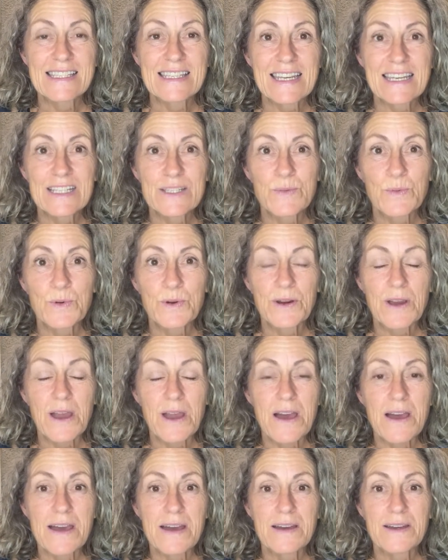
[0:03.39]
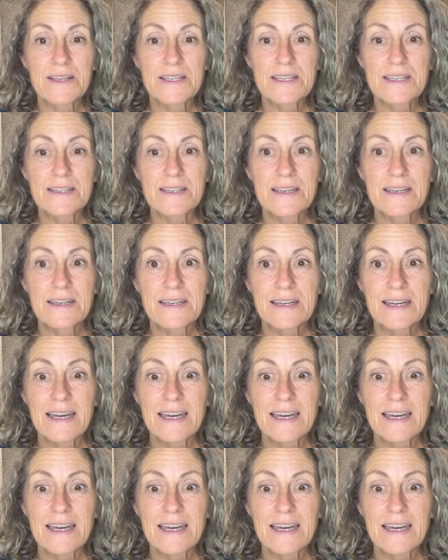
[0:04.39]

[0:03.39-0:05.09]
6, we're on